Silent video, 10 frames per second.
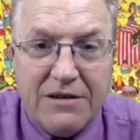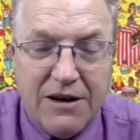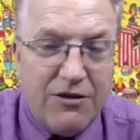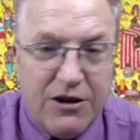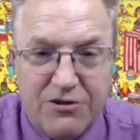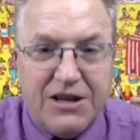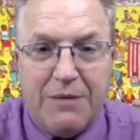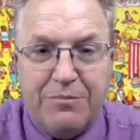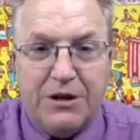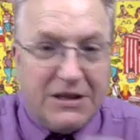Do you ever use
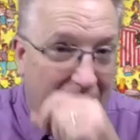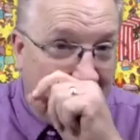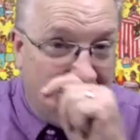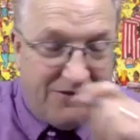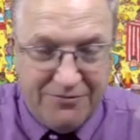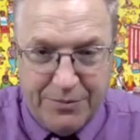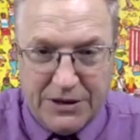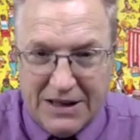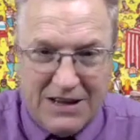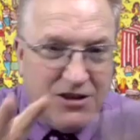that book that the book
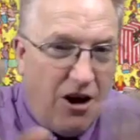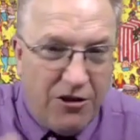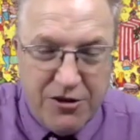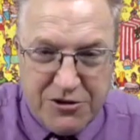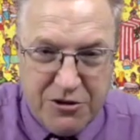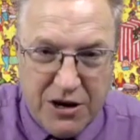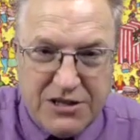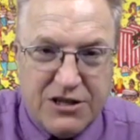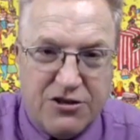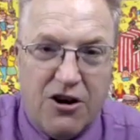that has all those
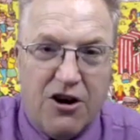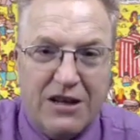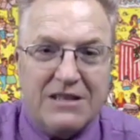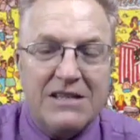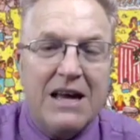crazy drawings